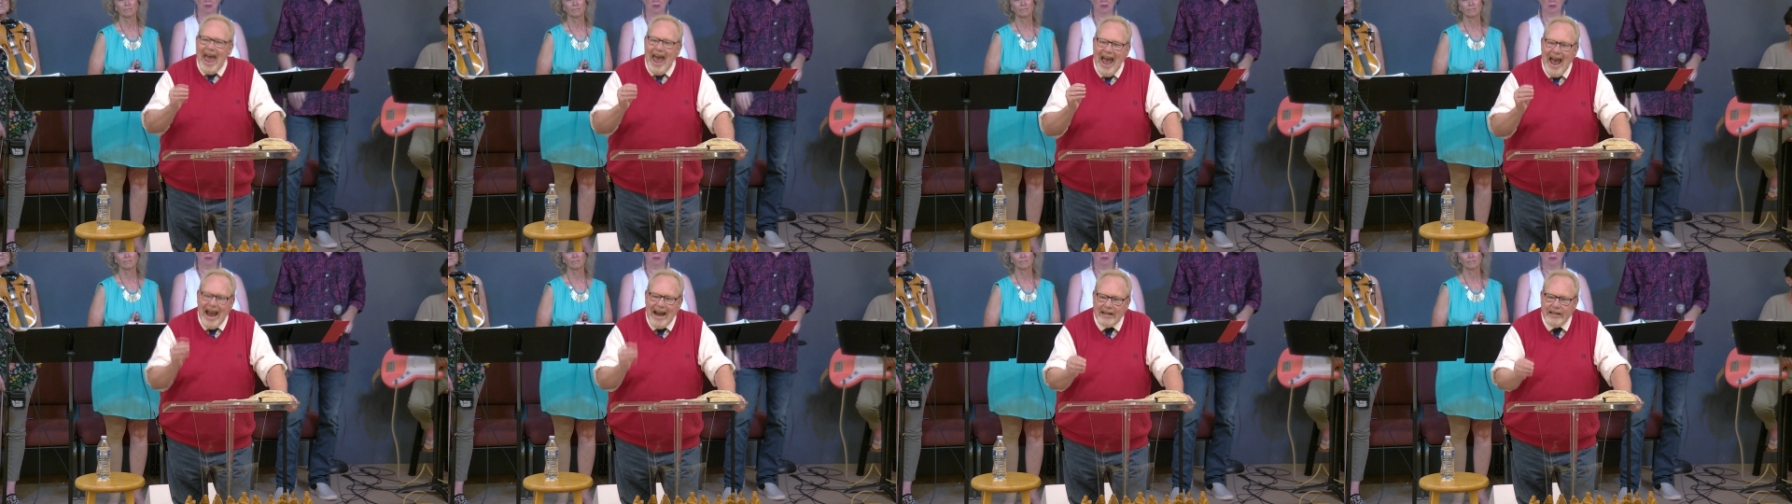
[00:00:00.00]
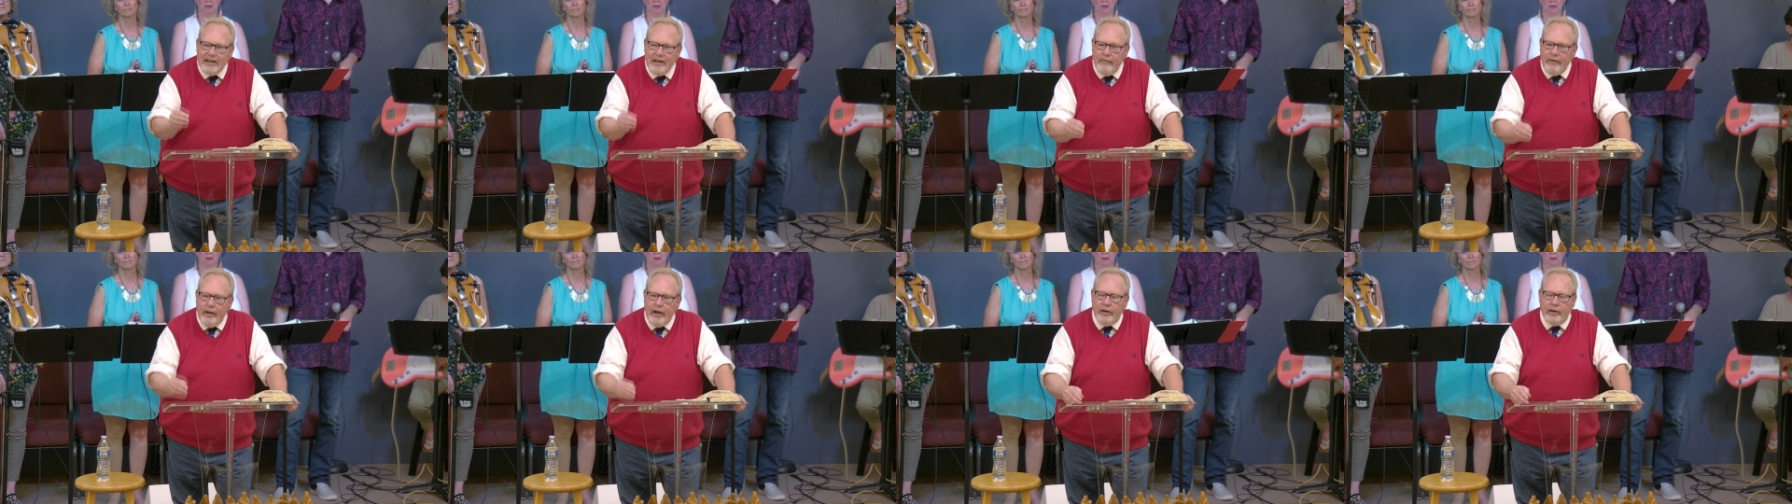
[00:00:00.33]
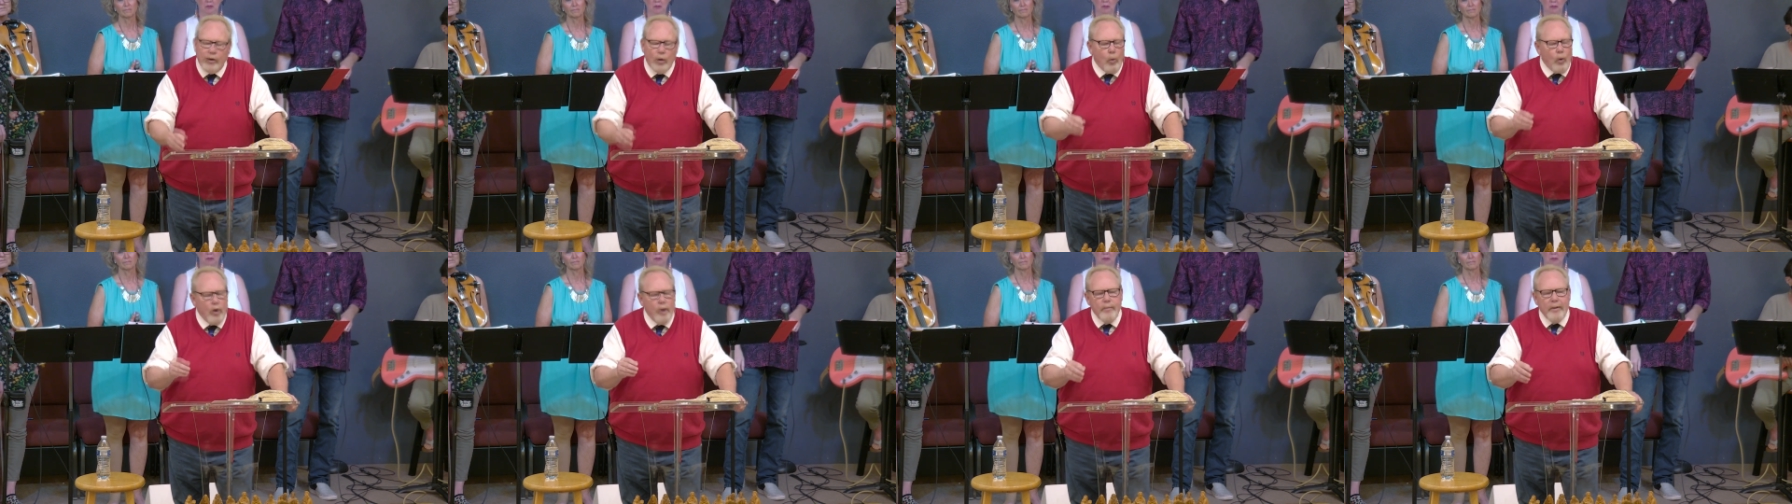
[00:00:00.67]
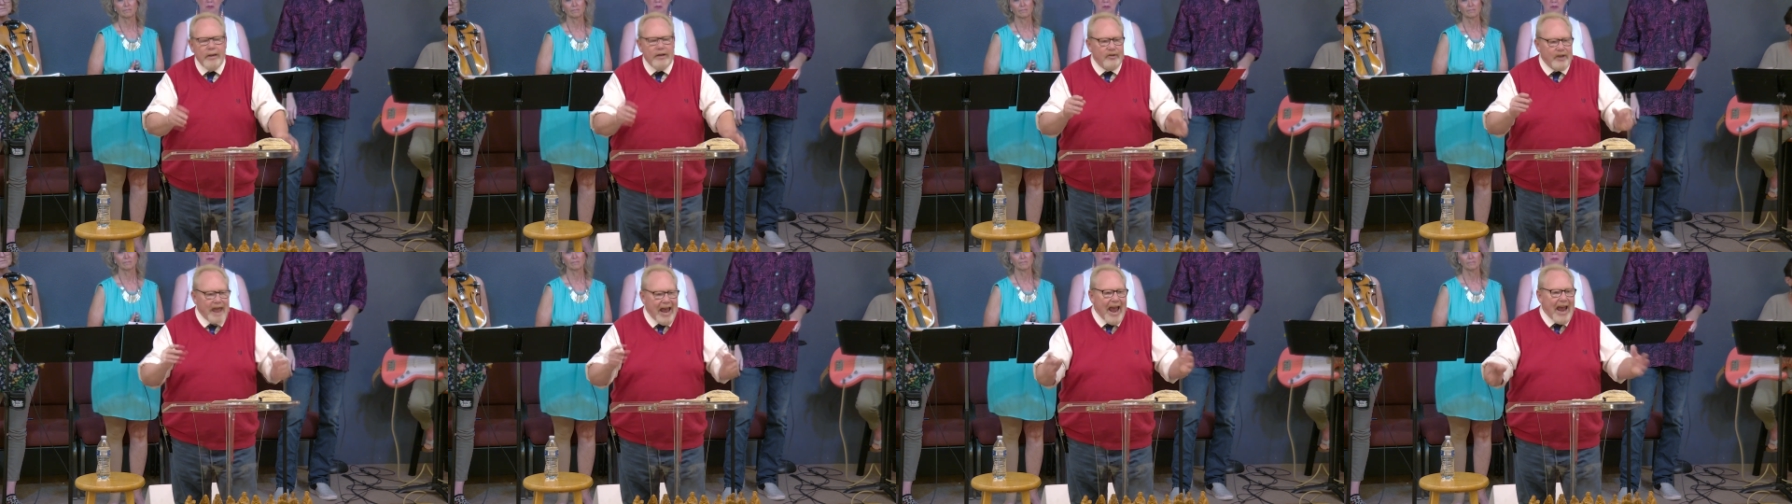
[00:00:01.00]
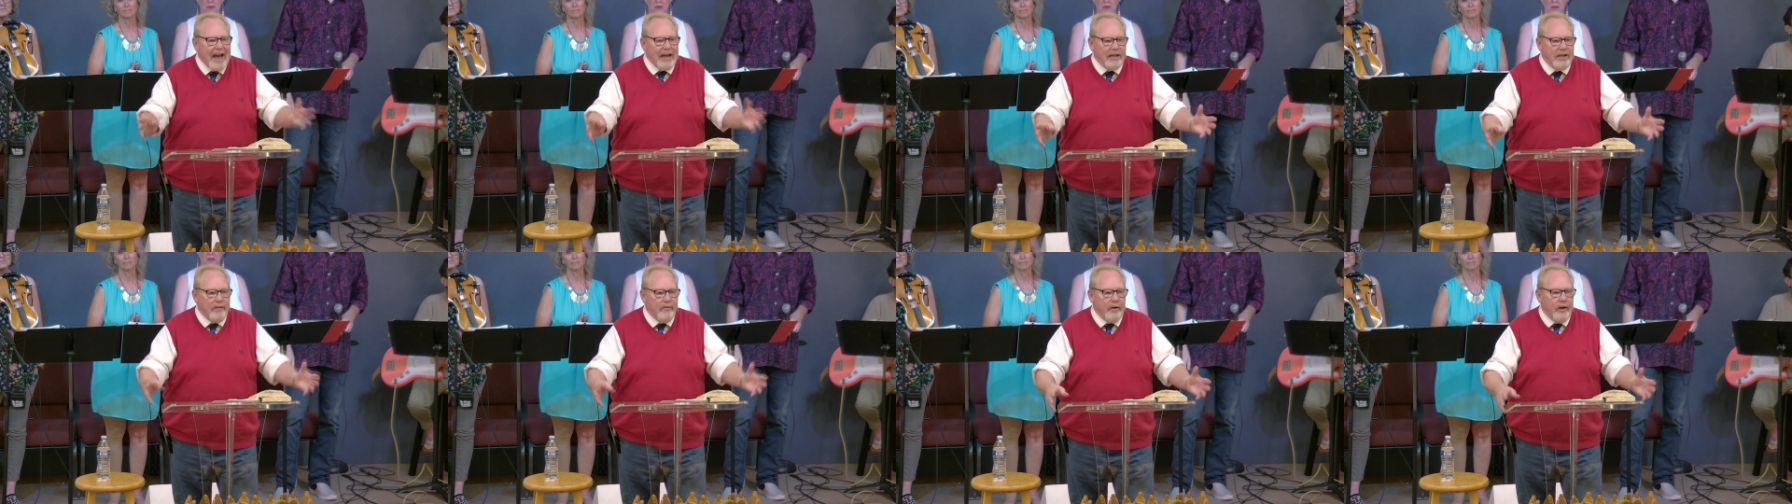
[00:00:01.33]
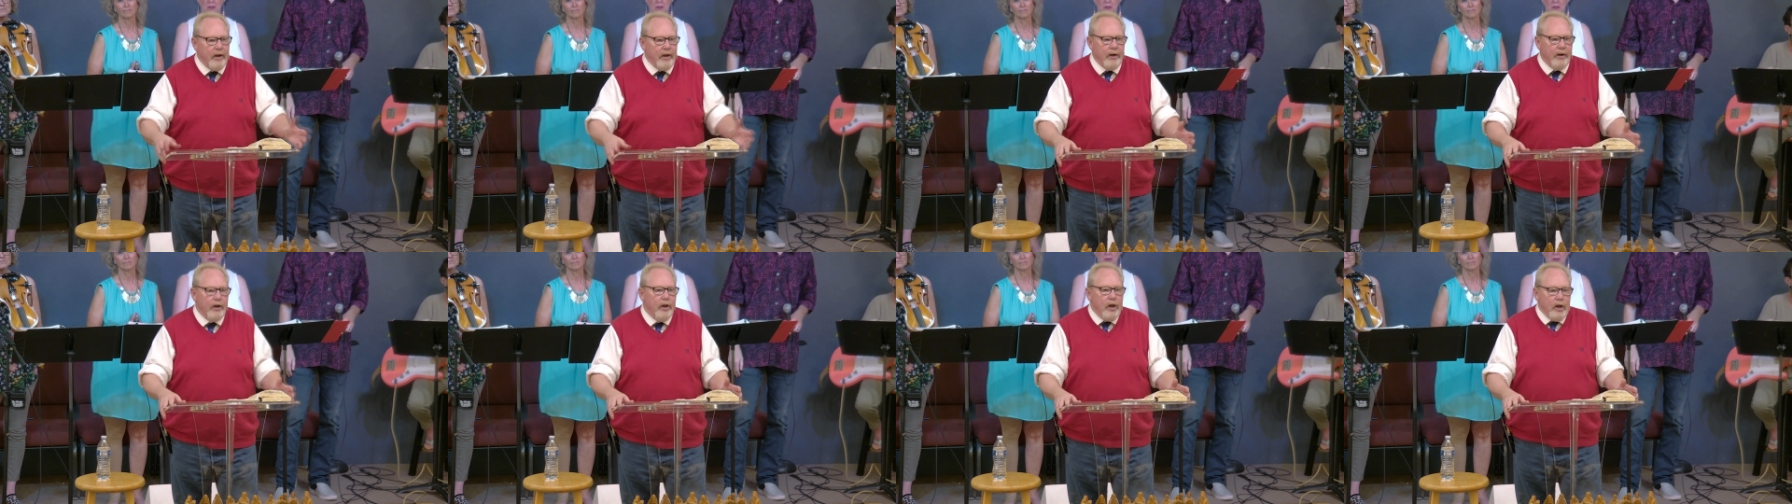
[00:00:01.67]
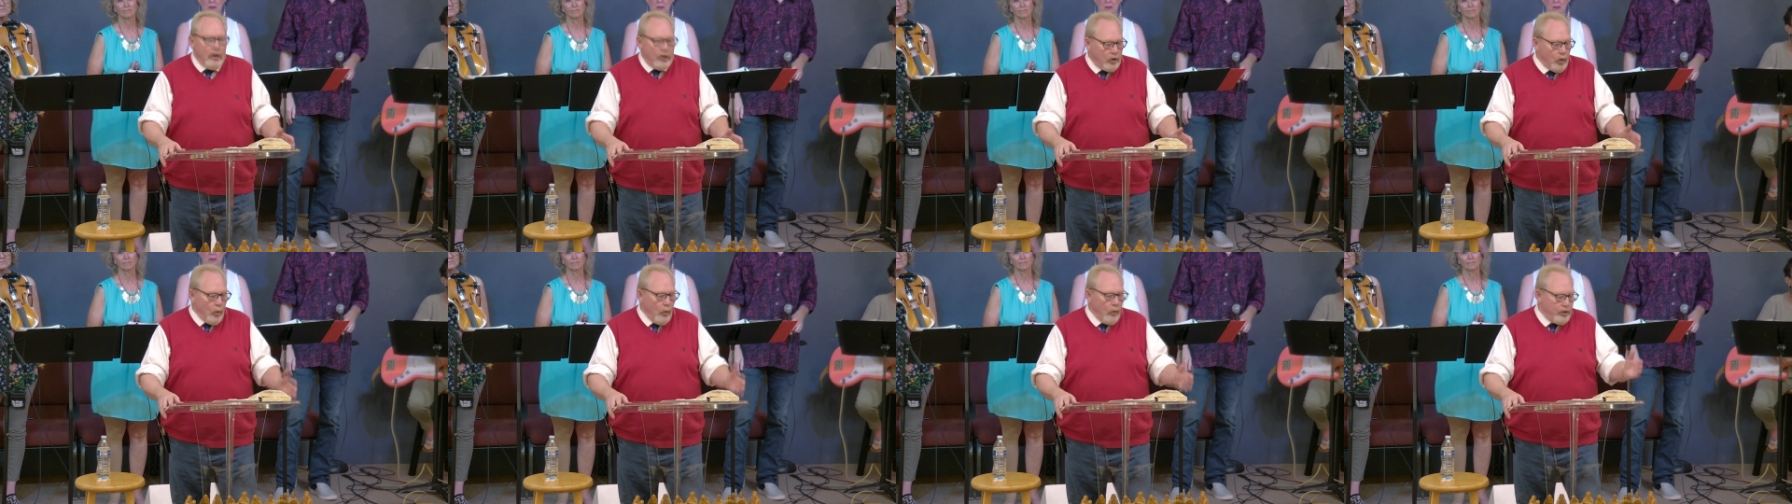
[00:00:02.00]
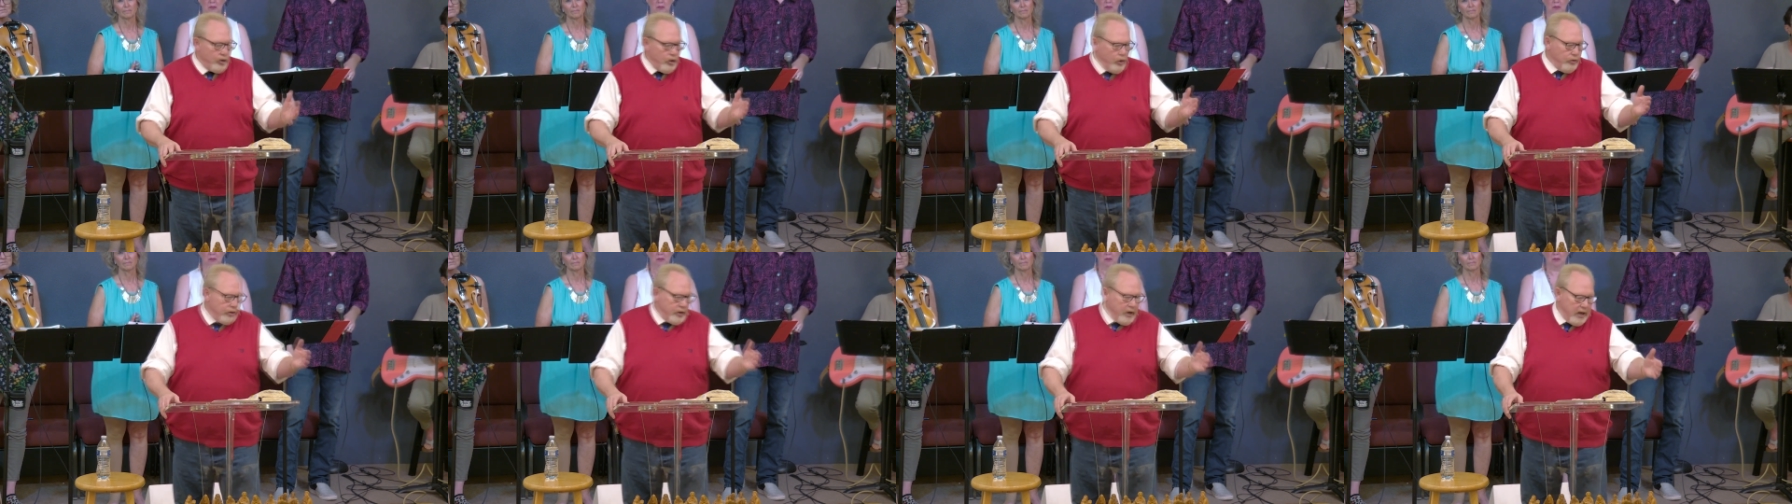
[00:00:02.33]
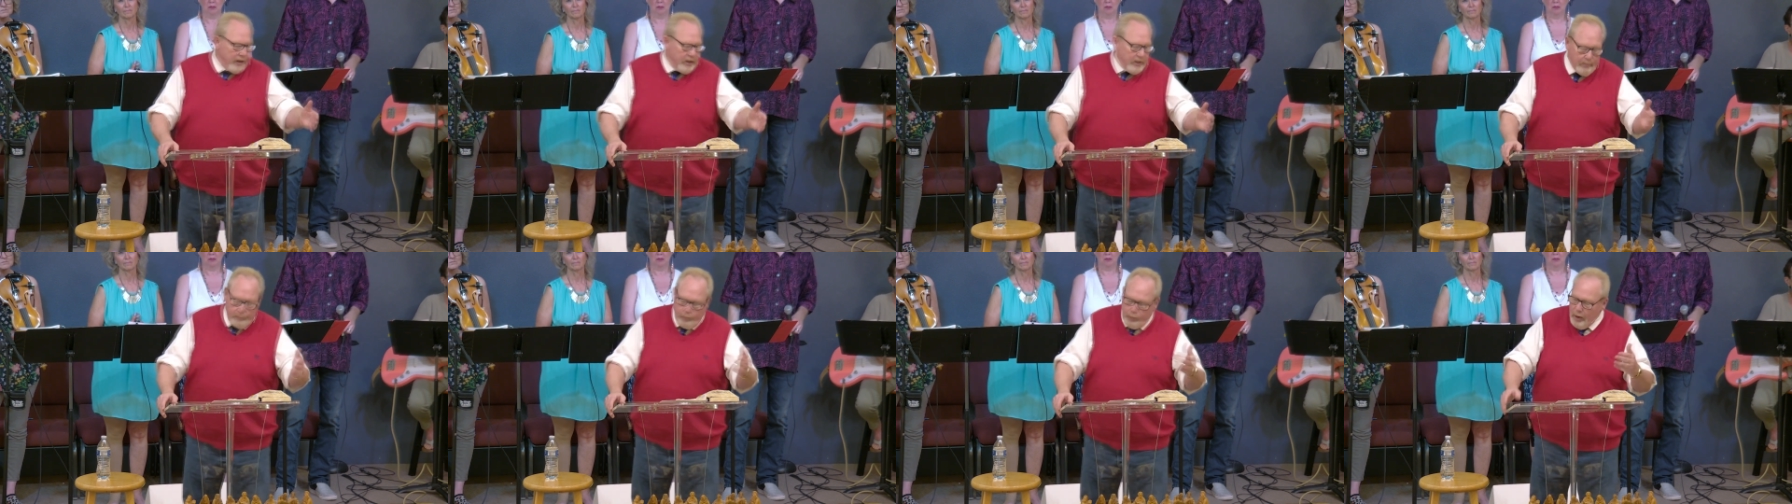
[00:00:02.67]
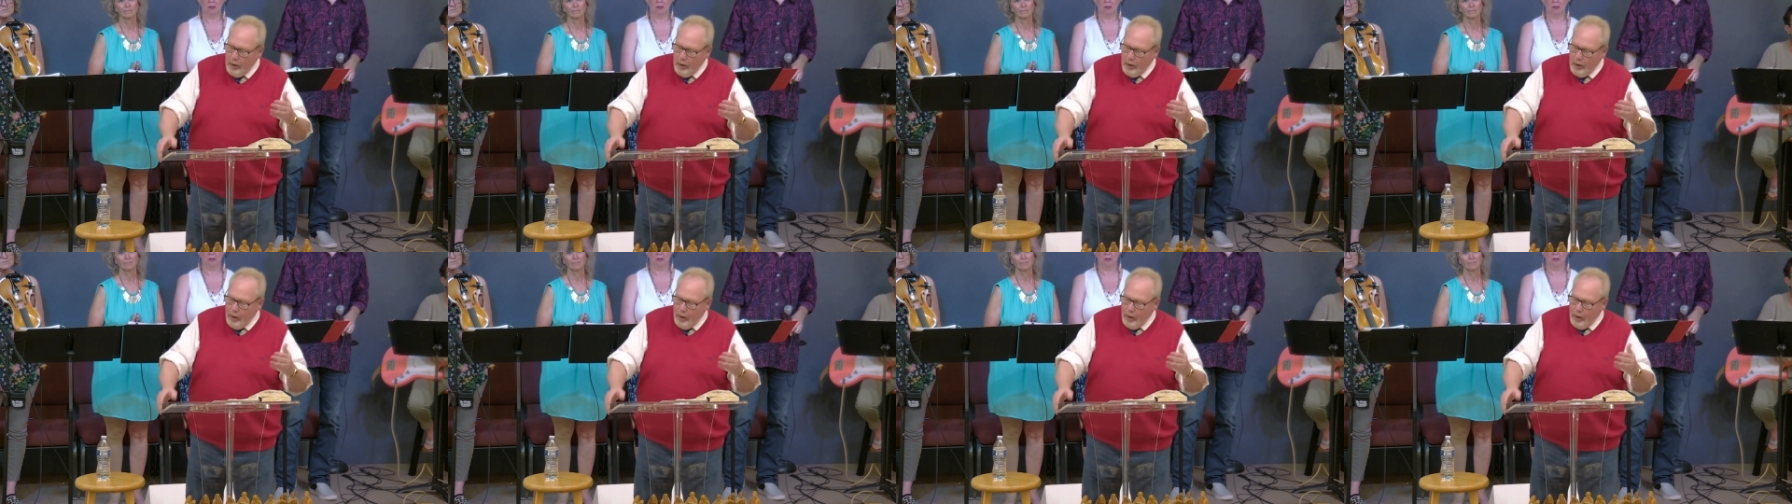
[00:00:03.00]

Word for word: Activate it. The word means activate it. So as you take the